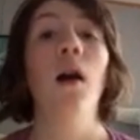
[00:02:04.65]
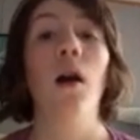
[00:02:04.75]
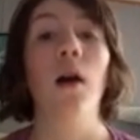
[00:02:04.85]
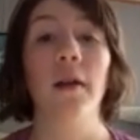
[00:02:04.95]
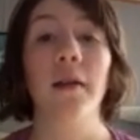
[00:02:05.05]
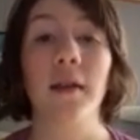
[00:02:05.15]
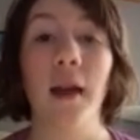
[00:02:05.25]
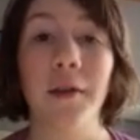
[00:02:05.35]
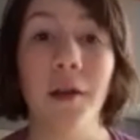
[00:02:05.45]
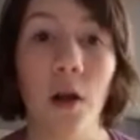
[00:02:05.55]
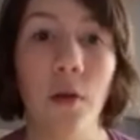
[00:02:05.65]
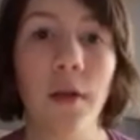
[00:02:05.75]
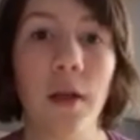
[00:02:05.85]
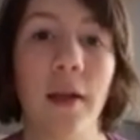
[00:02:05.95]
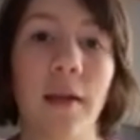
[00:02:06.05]
On a side
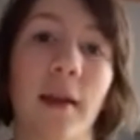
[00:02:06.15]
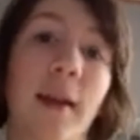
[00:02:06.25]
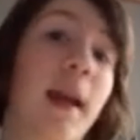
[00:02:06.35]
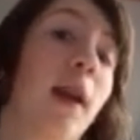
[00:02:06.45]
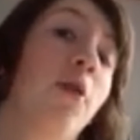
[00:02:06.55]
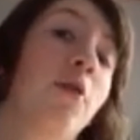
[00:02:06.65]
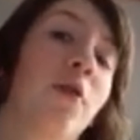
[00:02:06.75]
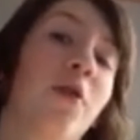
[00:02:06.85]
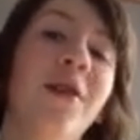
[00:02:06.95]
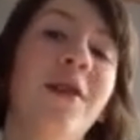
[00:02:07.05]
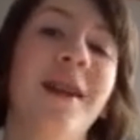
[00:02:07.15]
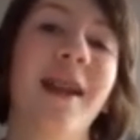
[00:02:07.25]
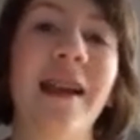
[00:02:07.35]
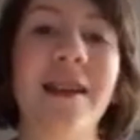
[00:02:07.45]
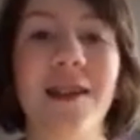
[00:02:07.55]
note, a side character
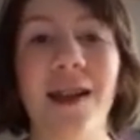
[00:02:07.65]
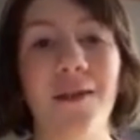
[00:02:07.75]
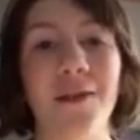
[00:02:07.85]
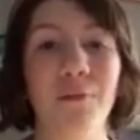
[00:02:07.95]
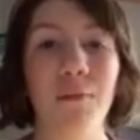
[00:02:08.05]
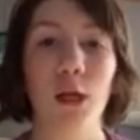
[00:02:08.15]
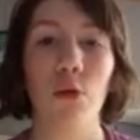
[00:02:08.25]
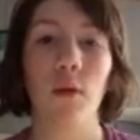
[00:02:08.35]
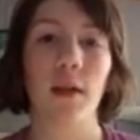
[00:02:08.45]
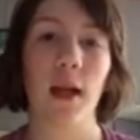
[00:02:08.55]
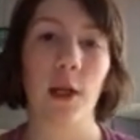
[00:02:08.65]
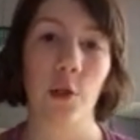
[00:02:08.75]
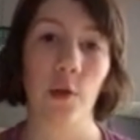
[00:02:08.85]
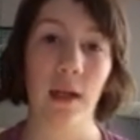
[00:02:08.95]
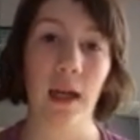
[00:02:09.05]
that stood out to me was
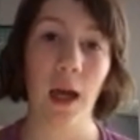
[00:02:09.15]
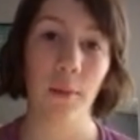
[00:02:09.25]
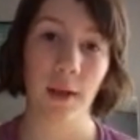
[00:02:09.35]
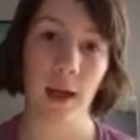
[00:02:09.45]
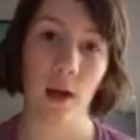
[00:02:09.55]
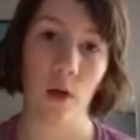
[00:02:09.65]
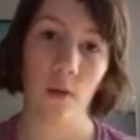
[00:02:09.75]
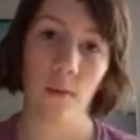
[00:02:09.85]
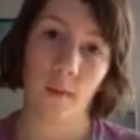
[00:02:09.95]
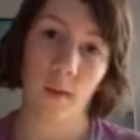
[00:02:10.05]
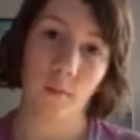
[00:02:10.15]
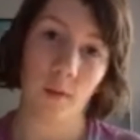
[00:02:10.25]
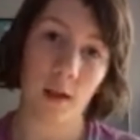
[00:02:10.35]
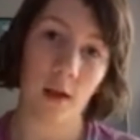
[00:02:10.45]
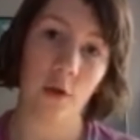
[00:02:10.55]
actually Abigail,
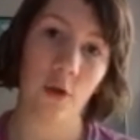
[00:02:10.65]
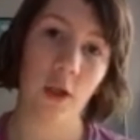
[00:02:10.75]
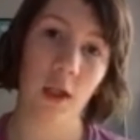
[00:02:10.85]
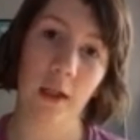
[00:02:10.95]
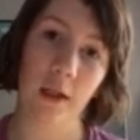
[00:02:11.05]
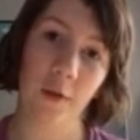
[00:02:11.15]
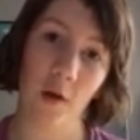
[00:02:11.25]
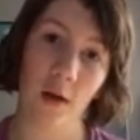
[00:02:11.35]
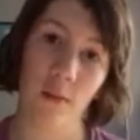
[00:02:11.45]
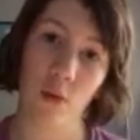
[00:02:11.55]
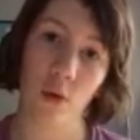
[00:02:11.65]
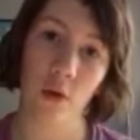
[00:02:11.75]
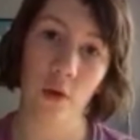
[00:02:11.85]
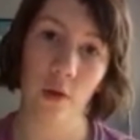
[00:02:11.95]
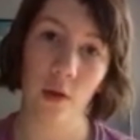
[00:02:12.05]
because she is very important
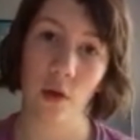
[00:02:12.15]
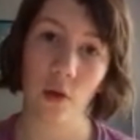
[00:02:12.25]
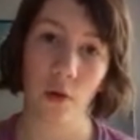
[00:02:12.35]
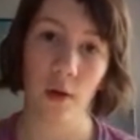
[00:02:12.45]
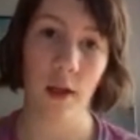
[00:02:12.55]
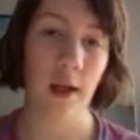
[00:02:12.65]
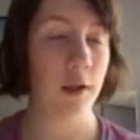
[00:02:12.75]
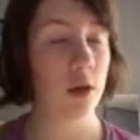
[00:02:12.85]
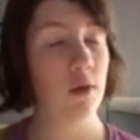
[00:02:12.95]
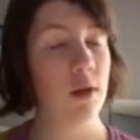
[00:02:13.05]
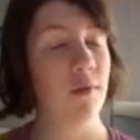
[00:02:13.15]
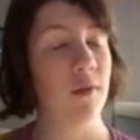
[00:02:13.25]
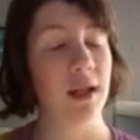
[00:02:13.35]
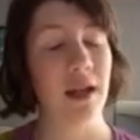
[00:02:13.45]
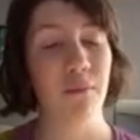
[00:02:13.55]
to the story, and don't
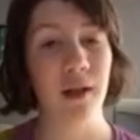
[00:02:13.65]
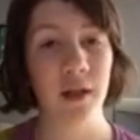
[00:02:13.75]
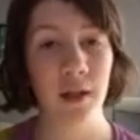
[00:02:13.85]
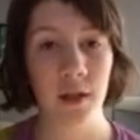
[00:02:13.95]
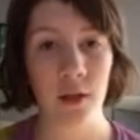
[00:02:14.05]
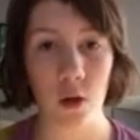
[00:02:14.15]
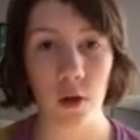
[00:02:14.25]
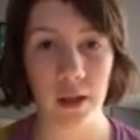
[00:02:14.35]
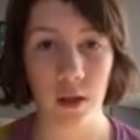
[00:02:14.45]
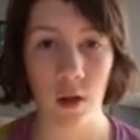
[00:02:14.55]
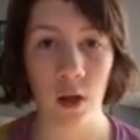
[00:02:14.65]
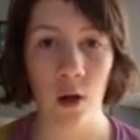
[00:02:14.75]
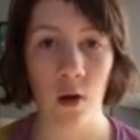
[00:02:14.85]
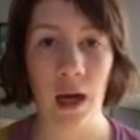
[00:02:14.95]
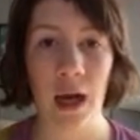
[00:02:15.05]
even get me started on
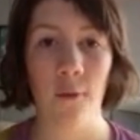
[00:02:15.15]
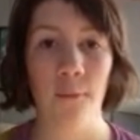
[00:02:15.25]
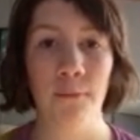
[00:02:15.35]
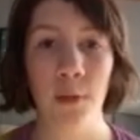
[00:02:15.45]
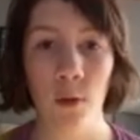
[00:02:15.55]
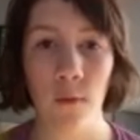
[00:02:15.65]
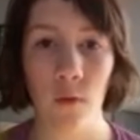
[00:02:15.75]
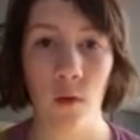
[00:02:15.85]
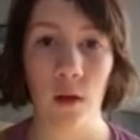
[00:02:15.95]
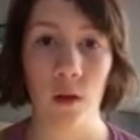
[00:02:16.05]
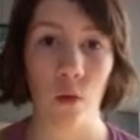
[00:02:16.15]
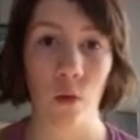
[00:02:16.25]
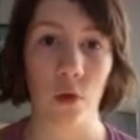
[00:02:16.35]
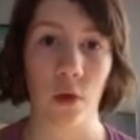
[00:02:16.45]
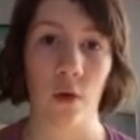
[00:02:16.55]
how beautiful and
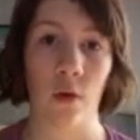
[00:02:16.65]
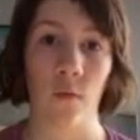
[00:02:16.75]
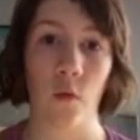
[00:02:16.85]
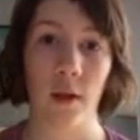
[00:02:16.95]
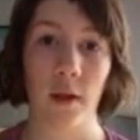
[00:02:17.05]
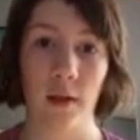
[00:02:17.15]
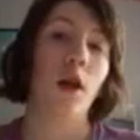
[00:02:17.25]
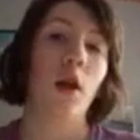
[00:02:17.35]
gorgeous her voice is.